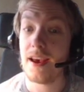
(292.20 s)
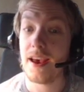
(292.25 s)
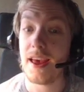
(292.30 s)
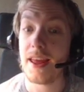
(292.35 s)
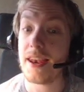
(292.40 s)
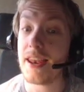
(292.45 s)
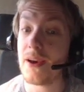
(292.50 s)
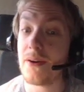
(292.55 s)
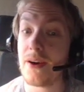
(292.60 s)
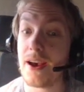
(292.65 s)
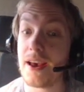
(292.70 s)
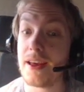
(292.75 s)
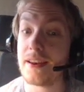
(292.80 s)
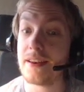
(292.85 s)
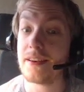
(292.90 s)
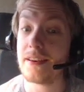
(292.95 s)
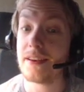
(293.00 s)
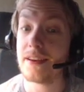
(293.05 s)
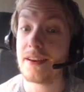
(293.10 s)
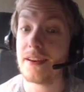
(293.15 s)
and now
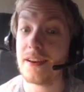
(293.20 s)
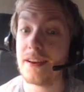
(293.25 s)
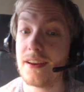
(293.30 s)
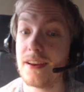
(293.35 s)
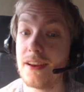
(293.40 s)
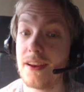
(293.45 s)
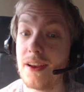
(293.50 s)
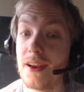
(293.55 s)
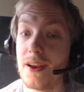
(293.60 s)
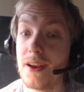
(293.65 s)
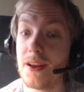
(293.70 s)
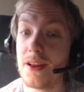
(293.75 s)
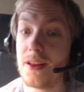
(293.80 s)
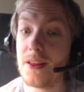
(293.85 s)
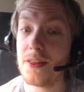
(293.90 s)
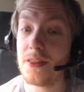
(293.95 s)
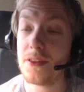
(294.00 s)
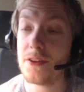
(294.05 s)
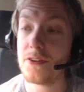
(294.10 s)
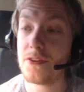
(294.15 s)
added
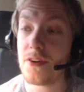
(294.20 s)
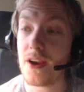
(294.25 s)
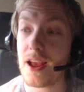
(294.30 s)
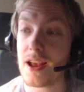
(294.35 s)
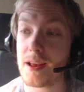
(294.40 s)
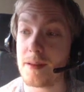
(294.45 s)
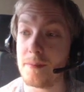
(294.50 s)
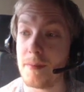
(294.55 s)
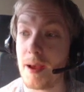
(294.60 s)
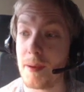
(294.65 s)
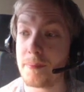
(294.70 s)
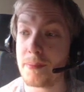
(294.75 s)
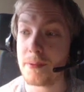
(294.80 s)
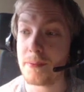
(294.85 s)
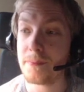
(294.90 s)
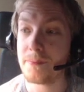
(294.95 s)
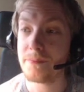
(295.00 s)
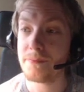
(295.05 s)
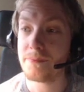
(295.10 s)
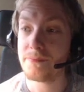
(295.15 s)
the Dragon map.
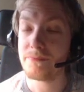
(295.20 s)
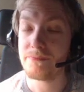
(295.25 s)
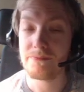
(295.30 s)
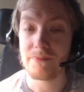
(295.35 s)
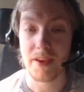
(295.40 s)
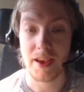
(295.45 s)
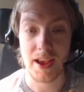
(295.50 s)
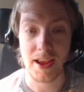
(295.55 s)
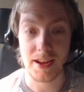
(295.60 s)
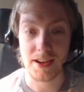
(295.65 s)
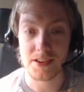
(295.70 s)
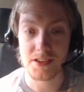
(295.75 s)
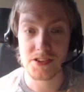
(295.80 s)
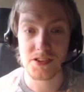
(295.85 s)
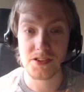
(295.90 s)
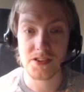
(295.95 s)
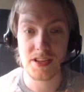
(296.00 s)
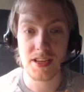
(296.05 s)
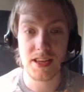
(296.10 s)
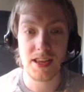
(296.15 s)
And as
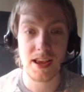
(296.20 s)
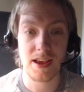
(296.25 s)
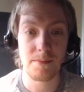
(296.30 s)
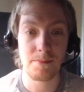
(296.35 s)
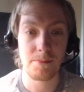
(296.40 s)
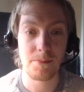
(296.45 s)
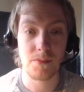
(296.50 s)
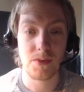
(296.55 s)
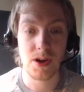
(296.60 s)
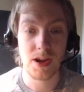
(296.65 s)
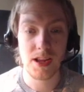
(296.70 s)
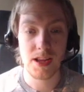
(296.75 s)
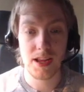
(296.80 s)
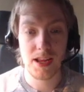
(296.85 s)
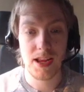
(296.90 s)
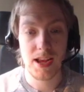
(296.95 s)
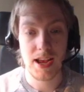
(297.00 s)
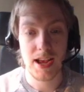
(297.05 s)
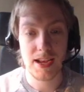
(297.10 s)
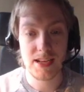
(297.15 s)
you'll see,
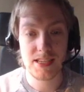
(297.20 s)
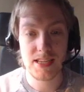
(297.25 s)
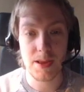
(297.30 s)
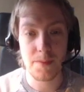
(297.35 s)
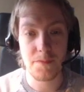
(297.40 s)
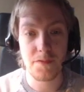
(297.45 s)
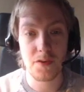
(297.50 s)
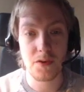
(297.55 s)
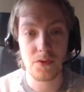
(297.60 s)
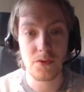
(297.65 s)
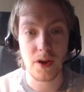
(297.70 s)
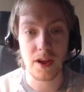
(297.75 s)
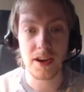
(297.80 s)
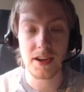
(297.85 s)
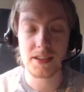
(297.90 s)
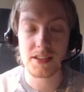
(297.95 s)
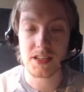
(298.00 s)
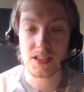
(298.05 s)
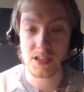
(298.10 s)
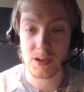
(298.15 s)
except for right
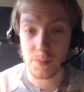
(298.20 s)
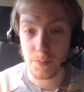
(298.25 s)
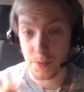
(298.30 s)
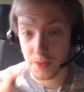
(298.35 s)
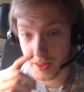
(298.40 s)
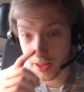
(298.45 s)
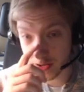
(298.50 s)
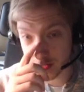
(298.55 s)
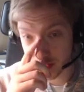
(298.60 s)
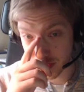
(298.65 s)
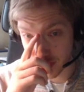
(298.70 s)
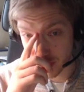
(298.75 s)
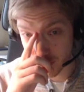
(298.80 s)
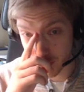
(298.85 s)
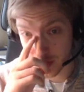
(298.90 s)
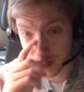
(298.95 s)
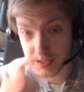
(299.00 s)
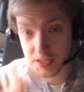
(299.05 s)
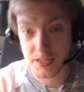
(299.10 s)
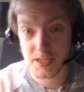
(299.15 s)
at the top where the entrance
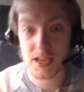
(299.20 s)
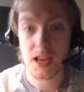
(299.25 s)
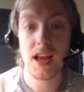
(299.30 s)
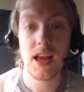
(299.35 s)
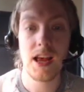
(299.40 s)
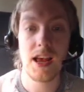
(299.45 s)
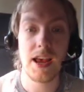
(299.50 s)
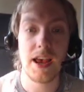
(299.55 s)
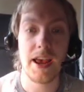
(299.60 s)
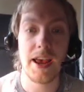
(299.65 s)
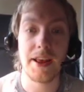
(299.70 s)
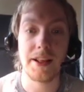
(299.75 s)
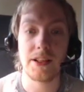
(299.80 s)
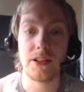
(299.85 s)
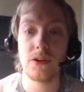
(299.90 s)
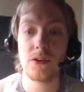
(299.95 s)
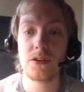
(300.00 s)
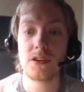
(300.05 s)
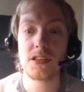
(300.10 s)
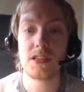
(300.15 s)
was, it
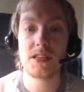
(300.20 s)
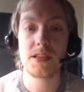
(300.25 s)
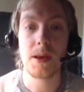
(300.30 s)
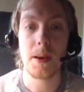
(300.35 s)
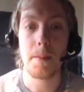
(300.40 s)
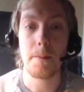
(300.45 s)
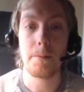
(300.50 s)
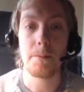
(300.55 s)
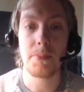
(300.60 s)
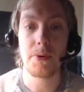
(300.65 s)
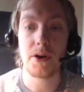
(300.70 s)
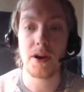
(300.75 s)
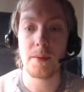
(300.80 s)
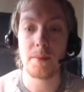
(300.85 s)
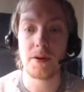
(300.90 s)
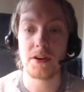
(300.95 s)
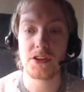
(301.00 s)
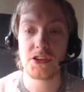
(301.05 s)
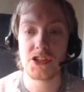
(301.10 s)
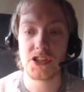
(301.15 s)
looks pretty
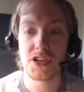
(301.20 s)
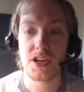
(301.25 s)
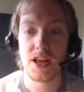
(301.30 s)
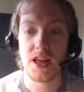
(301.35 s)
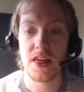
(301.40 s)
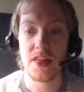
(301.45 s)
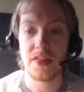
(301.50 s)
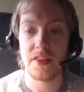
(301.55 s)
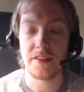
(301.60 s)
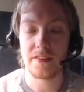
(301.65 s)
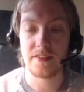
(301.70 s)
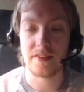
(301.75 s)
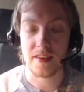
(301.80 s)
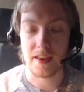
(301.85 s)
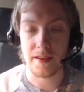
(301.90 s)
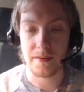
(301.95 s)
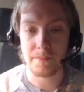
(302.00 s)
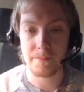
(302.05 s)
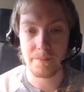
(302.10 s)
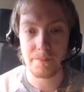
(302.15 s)
much the
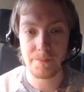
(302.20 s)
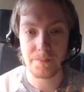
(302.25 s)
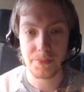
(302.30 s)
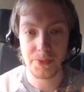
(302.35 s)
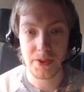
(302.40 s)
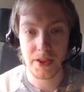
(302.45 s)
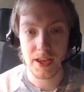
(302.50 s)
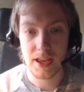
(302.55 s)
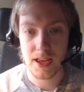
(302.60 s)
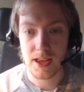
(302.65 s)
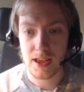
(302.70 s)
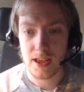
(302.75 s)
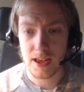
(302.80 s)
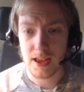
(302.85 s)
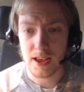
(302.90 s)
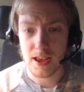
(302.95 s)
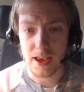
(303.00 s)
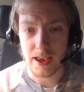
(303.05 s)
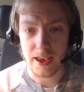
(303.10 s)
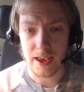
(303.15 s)
same.
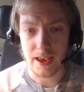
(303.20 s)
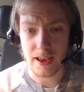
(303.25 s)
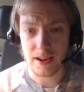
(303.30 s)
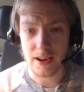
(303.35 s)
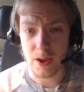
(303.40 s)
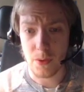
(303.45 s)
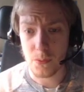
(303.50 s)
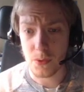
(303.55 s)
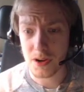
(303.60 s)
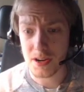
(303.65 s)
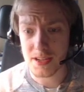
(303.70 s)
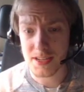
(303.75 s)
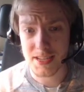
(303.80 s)
And I want to